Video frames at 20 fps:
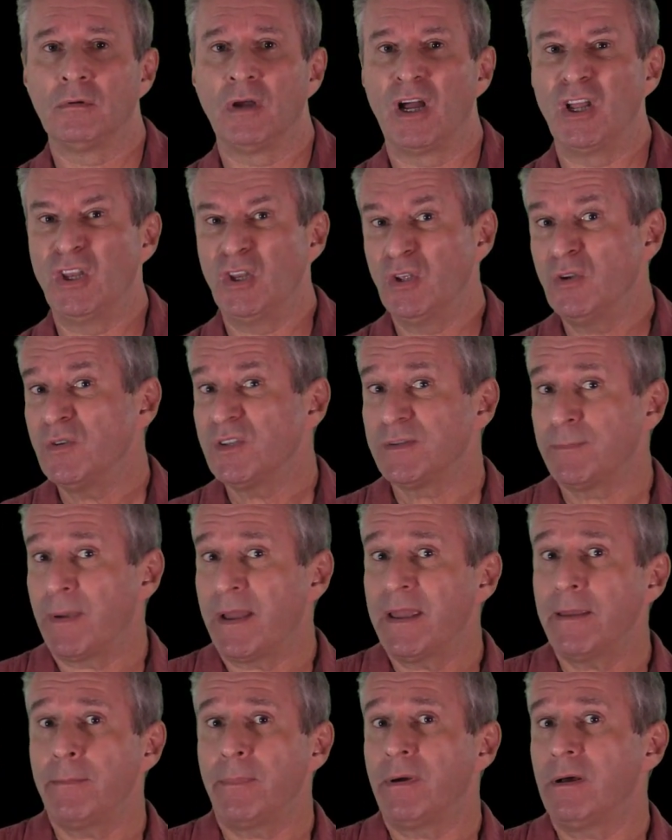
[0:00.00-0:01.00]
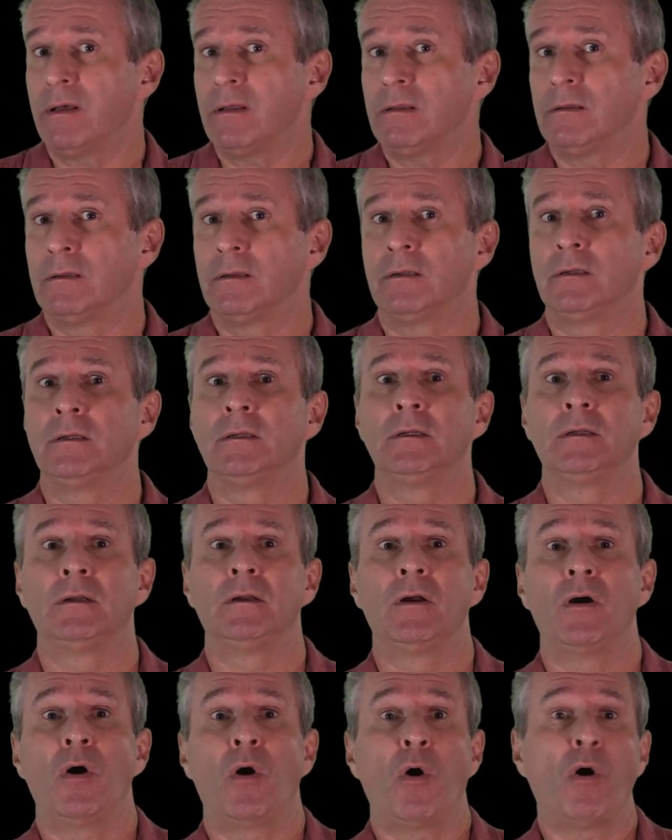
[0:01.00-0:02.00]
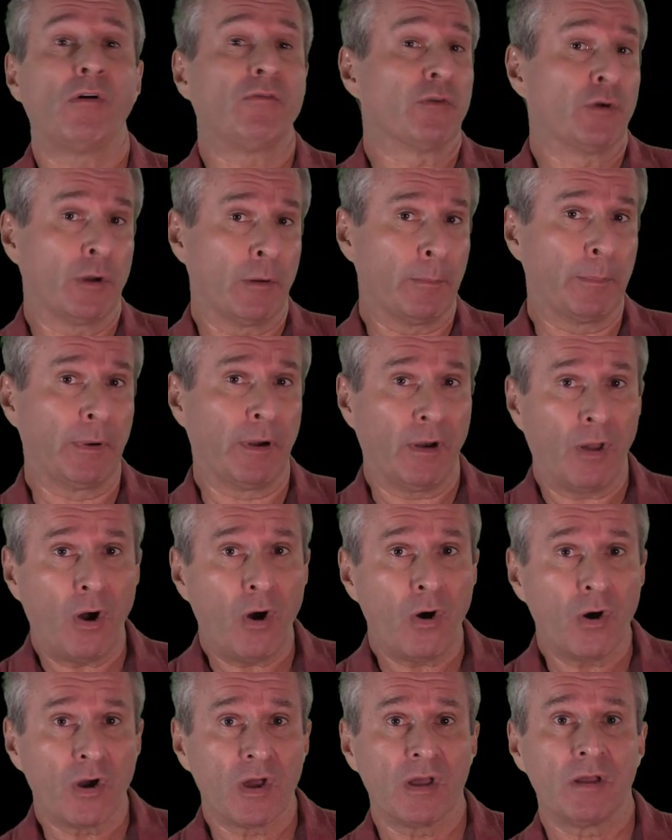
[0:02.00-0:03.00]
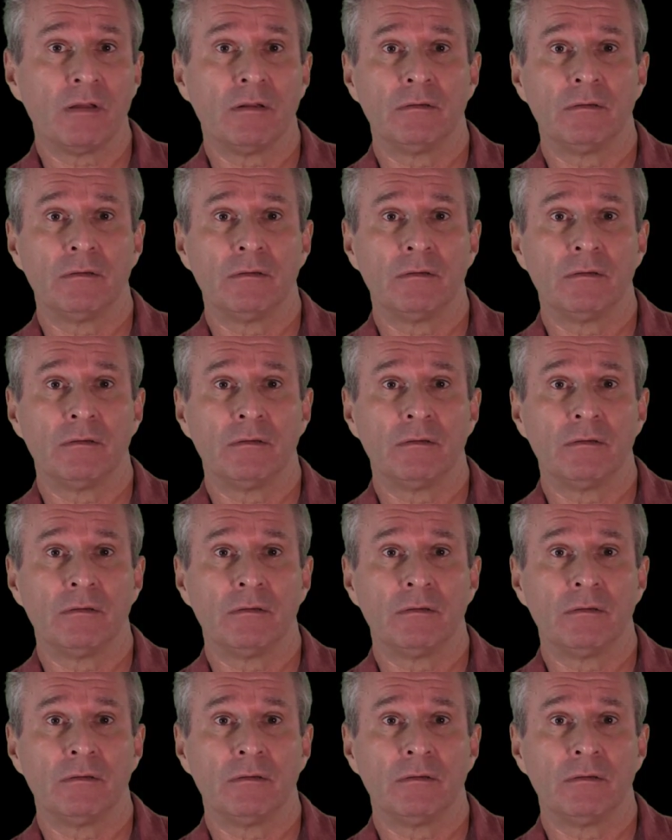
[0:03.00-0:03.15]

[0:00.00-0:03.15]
a newspaper or on a blog,